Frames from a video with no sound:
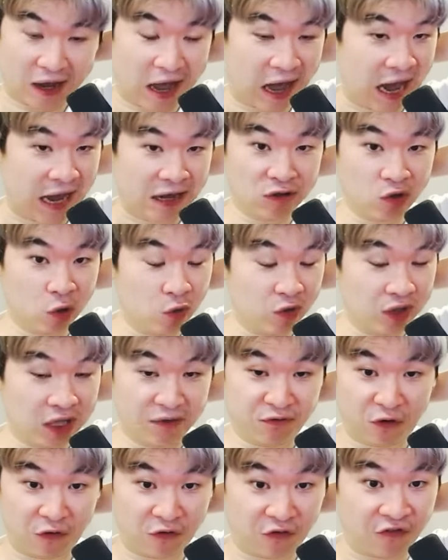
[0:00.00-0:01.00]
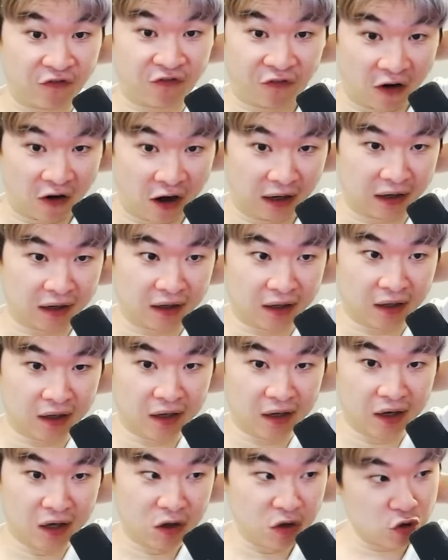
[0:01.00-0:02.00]
I don't give a fuck.
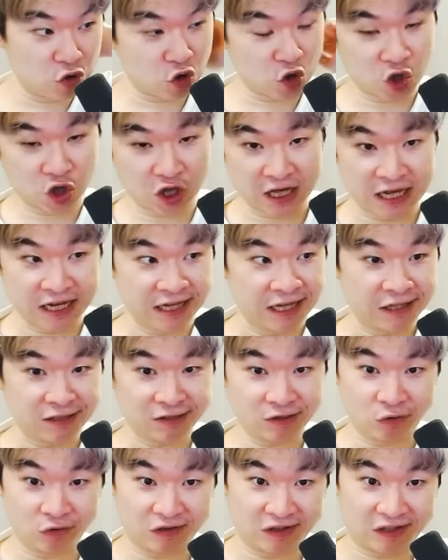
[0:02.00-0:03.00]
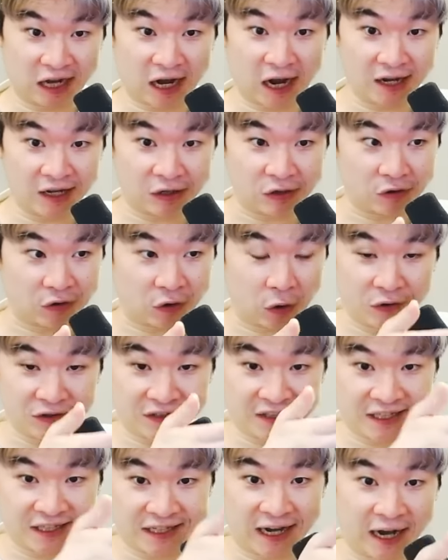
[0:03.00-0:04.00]
She needs to die and go
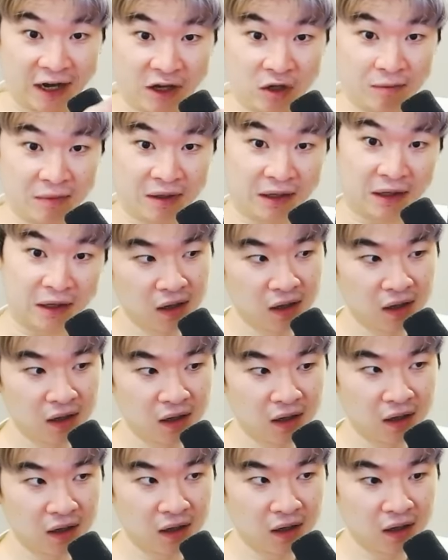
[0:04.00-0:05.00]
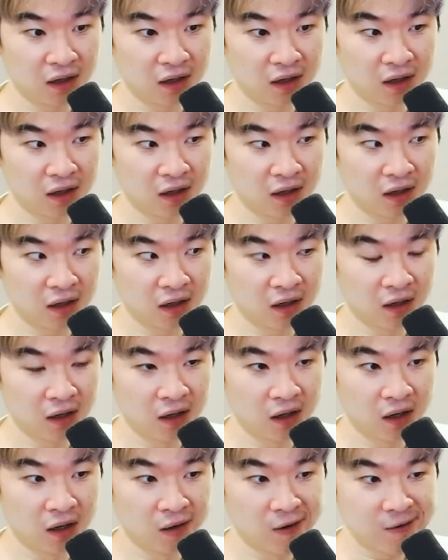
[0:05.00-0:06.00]
see Ayumi.
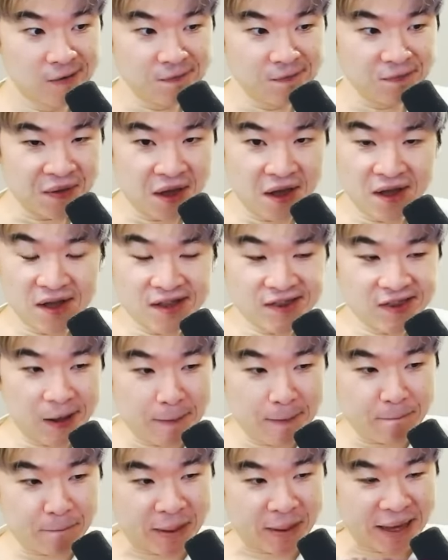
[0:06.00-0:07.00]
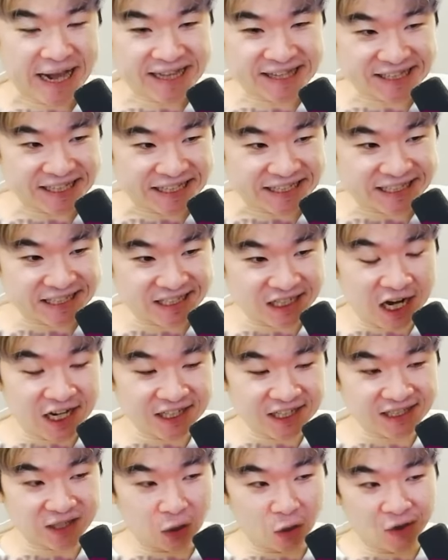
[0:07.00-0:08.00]
The pizza
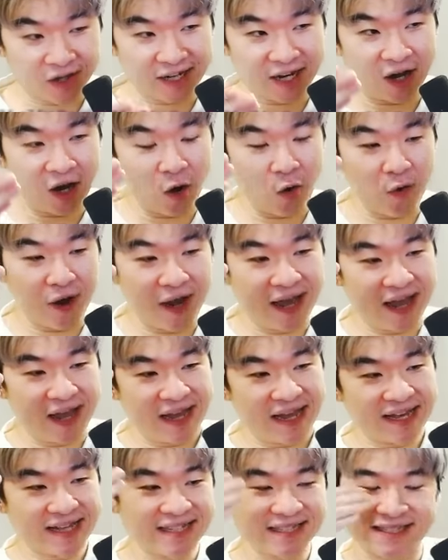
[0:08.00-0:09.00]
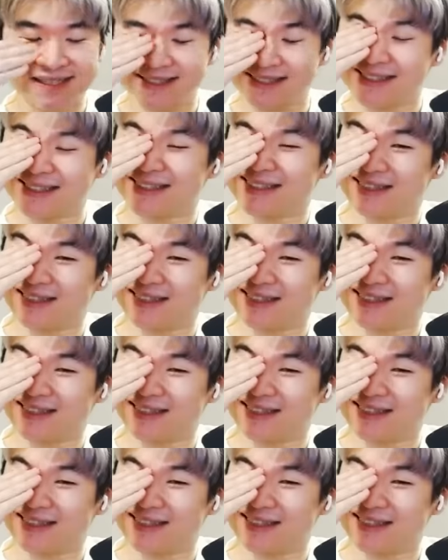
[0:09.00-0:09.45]
sauce going away is...